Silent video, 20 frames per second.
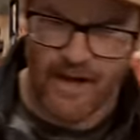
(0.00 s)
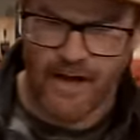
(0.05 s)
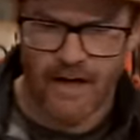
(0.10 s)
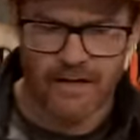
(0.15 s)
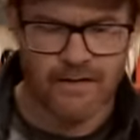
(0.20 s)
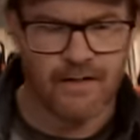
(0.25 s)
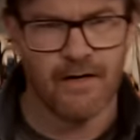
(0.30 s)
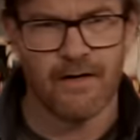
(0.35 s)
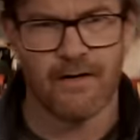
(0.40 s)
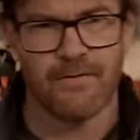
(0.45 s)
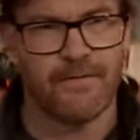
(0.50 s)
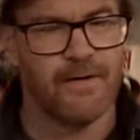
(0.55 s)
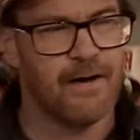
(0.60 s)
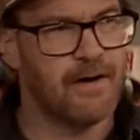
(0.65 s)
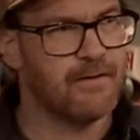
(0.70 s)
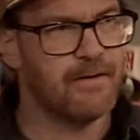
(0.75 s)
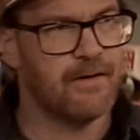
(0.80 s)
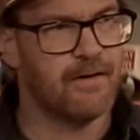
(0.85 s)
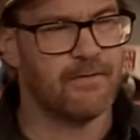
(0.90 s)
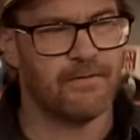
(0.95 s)
I kind of
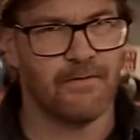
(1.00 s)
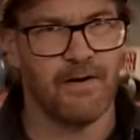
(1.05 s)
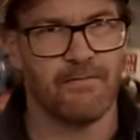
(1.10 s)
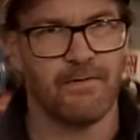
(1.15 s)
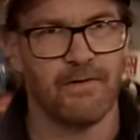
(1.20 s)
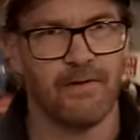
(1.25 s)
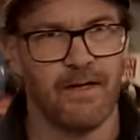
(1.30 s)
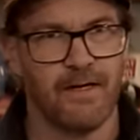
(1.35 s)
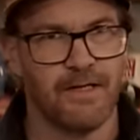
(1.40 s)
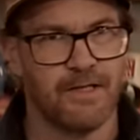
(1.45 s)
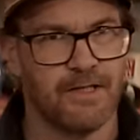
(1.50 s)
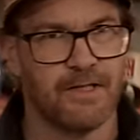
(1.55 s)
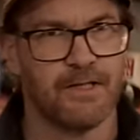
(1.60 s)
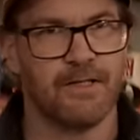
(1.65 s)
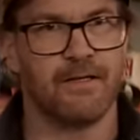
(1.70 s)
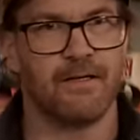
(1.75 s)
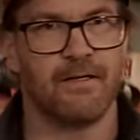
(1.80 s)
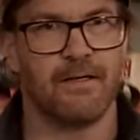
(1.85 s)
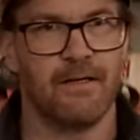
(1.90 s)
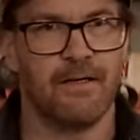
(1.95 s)
had a
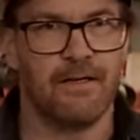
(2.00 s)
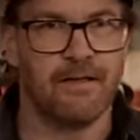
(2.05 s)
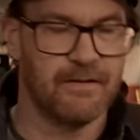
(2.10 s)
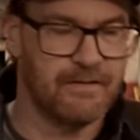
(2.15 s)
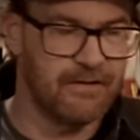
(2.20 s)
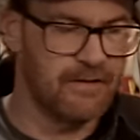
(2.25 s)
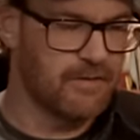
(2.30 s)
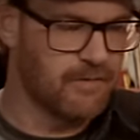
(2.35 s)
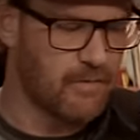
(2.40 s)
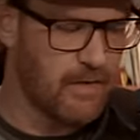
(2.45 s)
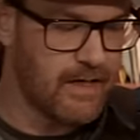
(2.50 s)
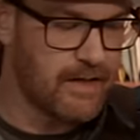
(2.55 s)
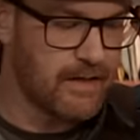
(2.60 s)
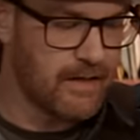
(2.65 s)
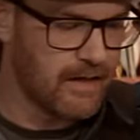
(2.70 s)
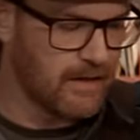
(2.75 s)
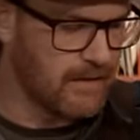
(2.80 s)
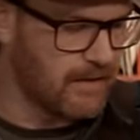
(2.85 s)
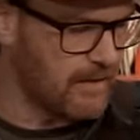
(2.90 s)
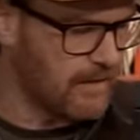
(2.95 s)
revelation this
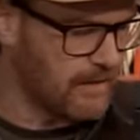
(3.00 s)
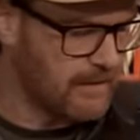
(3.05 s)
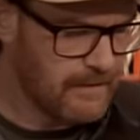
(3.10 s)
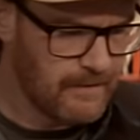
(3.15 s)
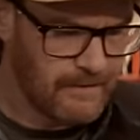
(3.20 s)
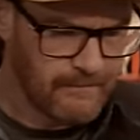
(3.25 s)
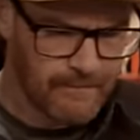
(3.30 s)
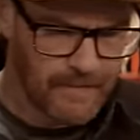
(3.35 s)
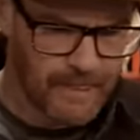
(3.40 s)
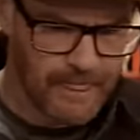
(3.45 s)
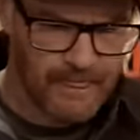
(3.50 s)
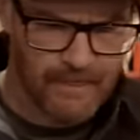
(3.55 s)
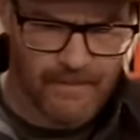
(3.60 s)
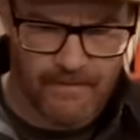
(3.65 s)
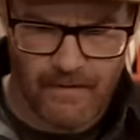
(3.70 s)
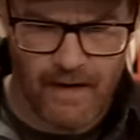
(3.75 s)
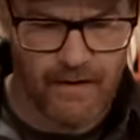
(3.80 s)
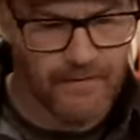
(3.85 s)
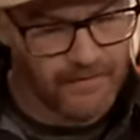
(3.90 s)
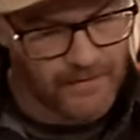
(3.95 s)
weekend,
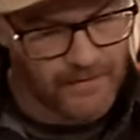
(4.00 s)
I